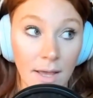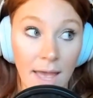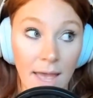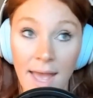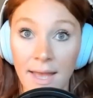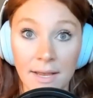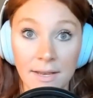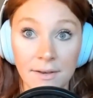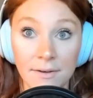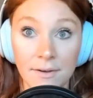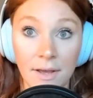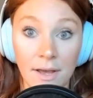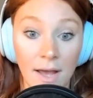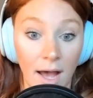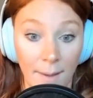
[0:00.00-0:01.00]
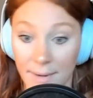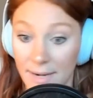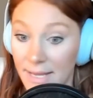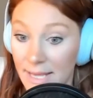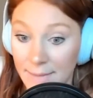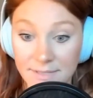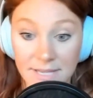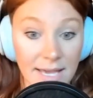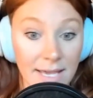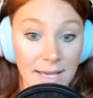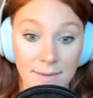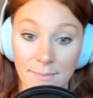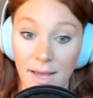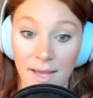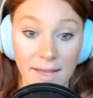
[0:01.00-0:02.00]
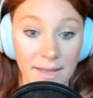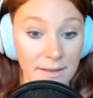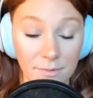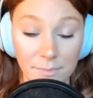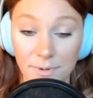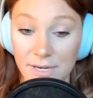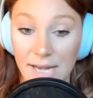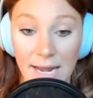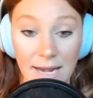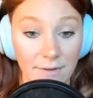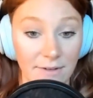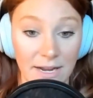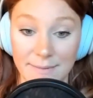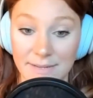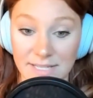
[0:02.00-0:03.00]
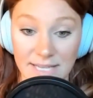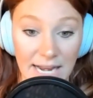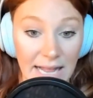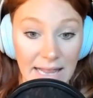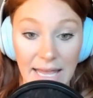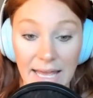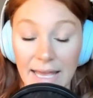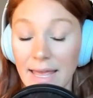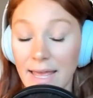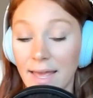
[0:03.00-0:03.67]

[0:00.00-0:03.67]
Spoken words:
And I'm going to keep taking my little prenatal vitamins that I like.